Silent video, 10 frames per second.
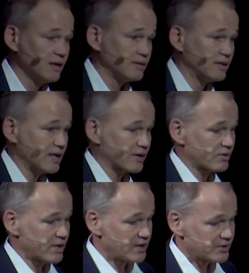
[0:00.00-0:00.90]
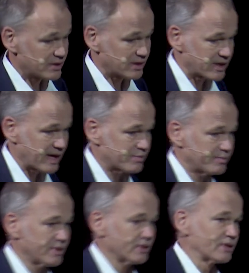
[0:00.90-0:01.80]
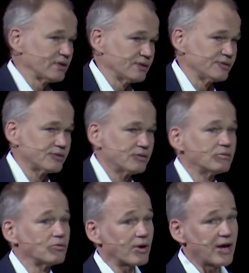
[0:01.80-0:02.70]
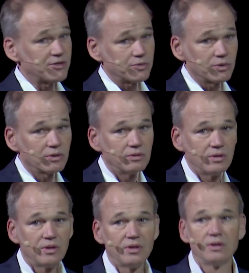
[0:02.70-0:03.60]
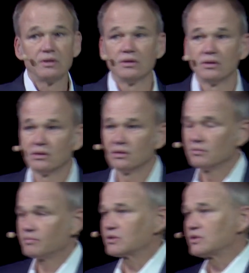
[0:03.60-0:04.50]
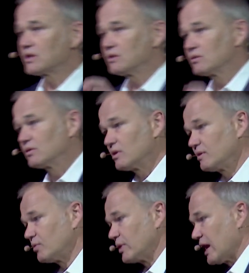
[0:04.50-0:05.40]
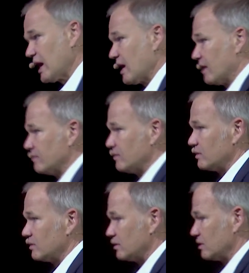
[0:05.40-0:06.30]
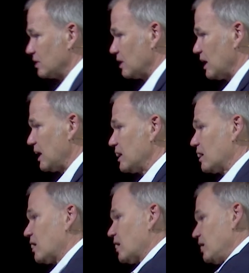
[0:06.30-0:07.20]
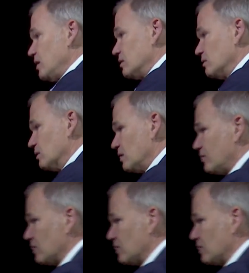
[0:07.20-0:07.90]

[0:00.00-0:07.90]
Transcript: the degradation in capability is gradual. Particularly if we have AI living